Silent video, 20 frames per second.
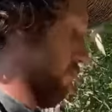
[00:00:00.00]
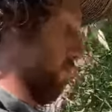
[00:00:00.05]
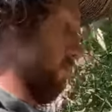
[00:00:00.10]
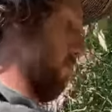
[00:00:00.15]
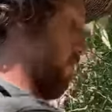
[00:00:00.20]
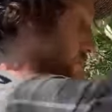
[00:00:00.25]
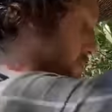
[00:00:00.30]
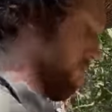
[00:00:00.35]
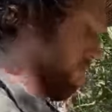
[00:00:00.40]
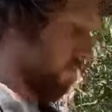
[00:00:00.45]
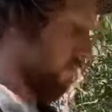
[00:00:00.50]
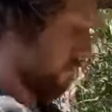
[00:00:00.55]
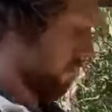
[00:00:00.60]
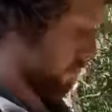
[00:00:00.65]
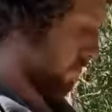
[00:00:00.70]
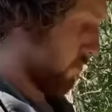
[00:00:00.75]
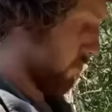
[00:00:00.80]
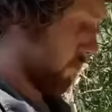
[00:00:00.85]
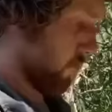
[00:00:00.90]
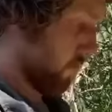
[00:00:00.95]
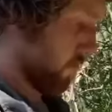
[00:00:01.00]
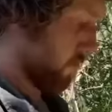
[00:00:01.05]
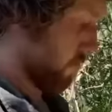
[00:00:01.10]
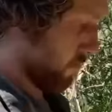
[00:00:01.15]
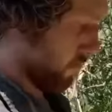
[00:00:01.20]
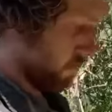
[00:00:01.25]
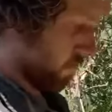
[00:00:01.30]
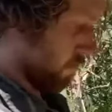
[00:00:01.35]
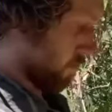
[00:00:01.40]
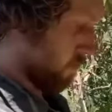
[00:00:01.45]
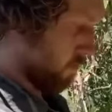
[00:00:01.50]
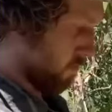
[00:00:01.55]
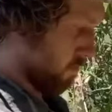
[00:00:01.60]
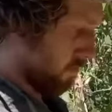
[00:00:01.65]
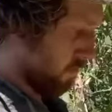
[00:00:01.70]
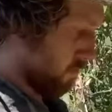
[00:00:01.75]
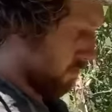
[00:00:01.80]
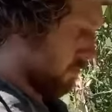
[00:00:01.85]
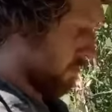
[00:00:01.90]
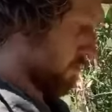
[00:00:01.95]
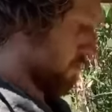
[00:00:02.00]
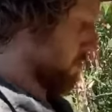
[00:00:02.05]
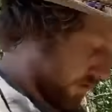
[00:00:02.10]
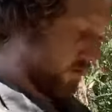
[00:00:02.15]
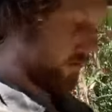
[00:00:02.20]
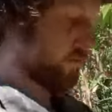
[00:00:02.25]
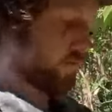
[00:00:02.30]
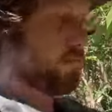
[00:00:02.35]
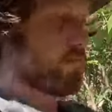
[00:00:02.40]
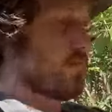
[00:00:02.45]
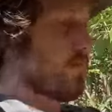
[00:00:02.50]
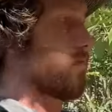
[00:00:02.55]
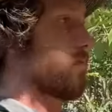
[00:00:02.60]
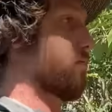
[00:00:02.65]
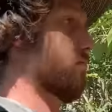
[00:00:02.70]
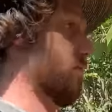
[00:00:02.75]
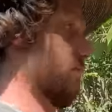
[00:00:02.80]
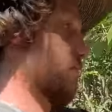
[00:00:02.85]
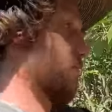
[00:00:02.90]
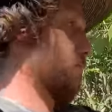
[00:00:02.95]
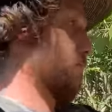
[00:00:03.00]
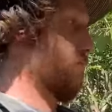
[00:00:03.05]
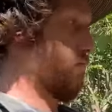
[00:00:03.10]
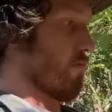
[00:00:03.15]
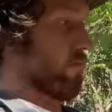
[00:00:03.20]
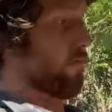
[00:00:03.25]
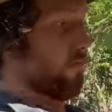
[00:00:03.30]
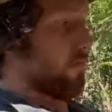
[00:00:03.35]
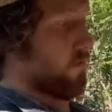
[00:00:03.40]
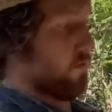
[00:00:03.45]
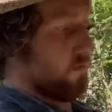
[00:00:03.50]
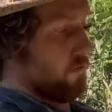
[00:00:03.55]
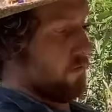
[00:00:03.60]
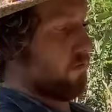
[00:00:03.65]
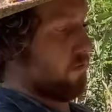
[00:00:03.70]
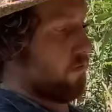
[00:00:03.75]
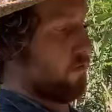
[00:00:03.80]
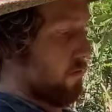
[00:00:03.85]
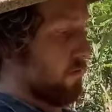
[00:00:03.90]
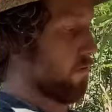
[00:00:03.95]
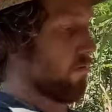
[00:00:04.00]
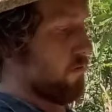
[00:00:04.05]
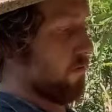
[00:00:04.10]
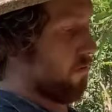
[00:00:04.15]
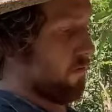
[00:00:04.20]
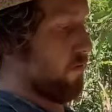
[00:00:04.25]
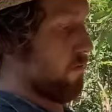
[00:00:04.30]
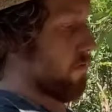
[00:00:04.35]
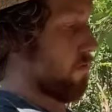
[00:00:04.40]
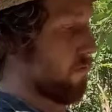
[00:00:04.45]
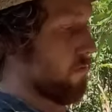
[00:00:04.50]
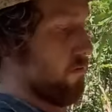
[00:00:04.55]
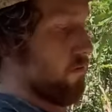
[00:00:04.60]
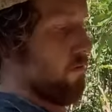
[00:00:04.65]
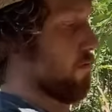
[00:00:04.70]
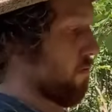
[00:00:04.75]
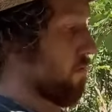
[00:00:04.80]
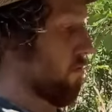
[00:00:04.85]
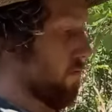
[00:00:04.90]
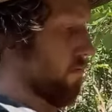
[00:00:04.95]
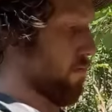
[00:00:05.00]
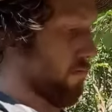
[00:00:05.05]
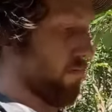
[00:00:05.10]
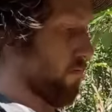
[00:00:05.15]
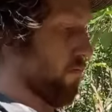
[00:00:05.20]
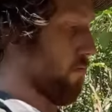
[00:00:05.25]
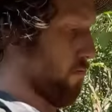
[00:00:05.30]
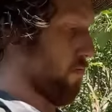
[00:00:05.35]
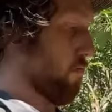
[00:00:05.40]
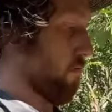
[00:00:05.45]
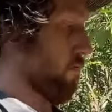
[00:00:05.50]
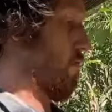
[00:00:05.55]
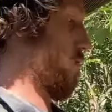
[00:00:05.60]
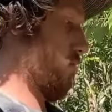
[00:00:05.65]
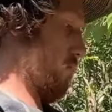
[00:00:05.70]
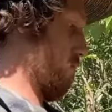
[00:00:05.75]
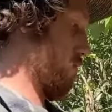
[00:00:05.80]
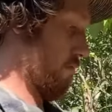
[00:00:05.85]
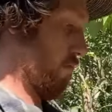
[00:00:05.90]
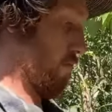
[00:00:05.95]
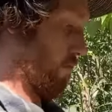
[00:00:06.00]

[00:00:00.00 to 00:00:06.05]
So it's hardly washable. It has to be dry cleaned. But traditional brain tan buckskin and